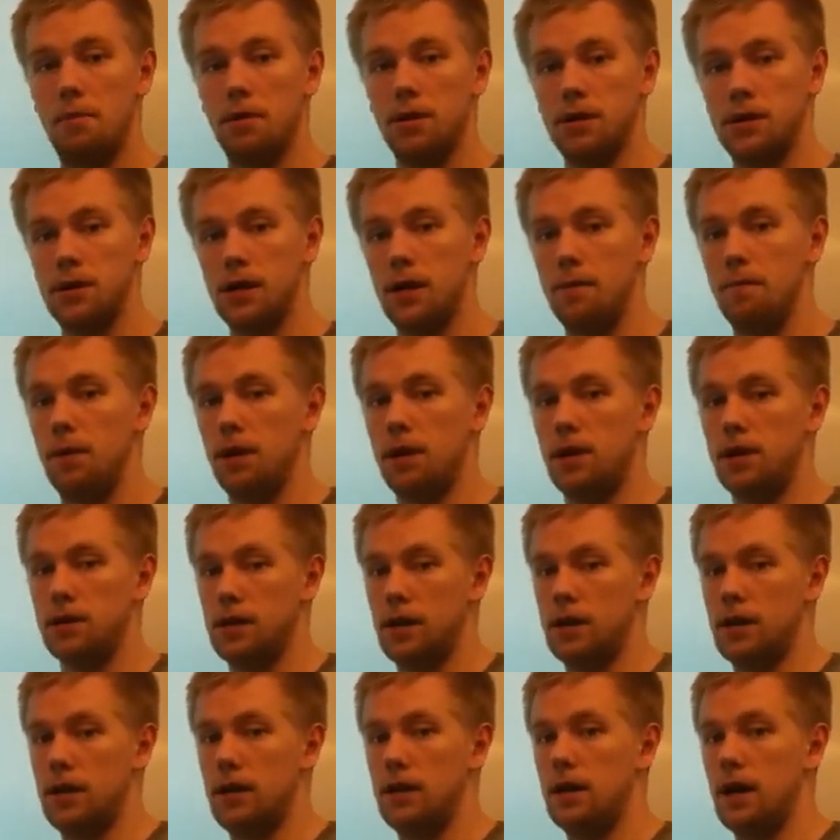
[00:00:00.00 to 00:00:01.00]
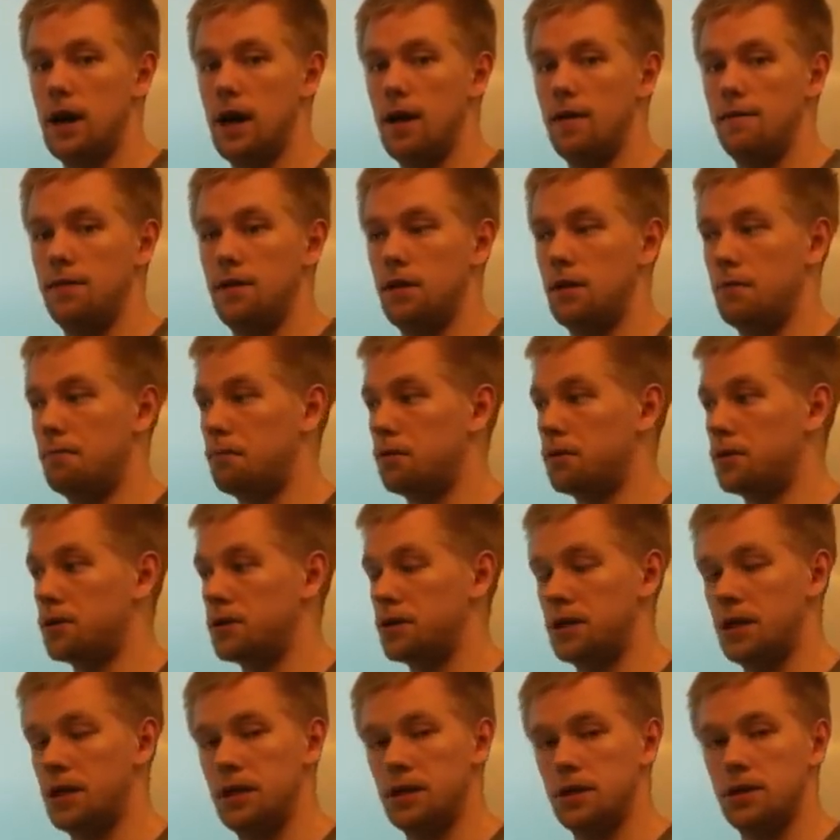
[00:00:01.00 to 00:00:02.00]
percent because I need to have the
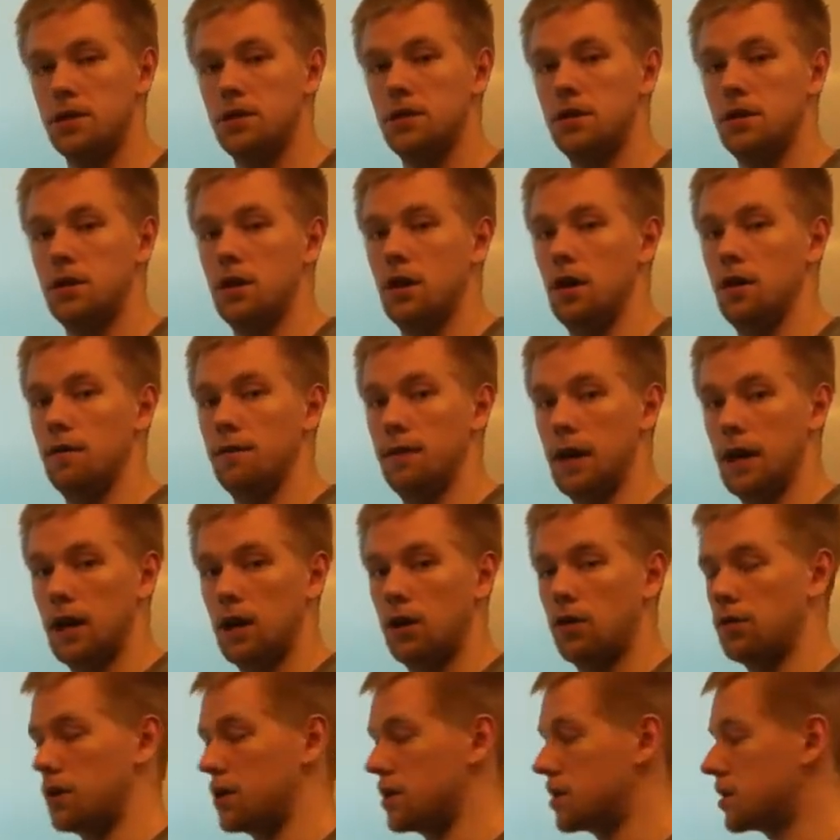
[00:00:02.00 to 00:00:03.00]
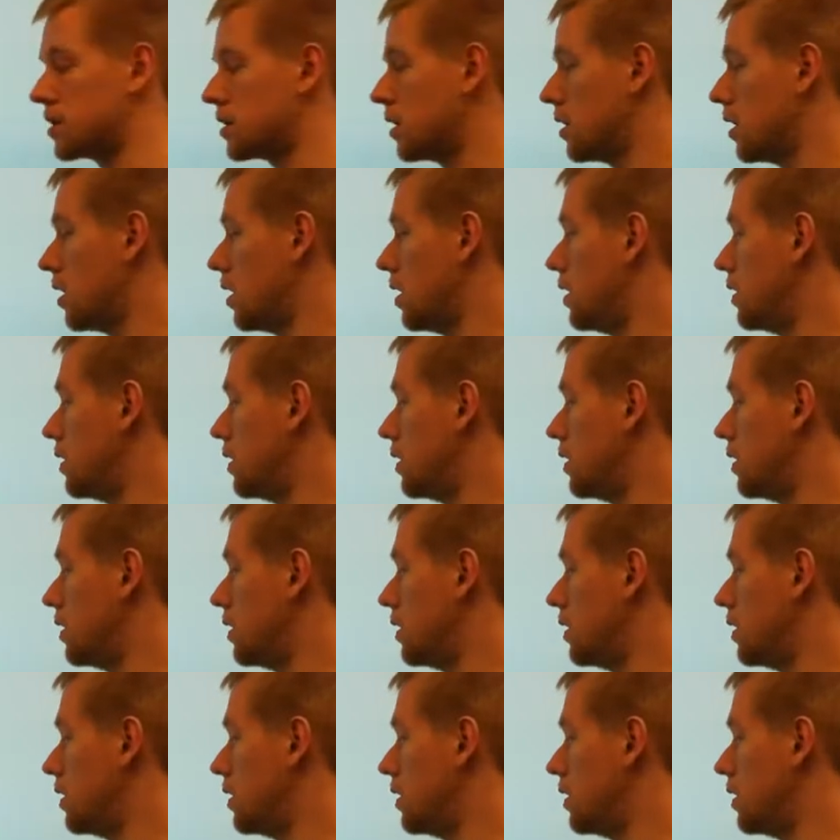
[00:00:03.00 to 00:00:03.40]
percent of increase.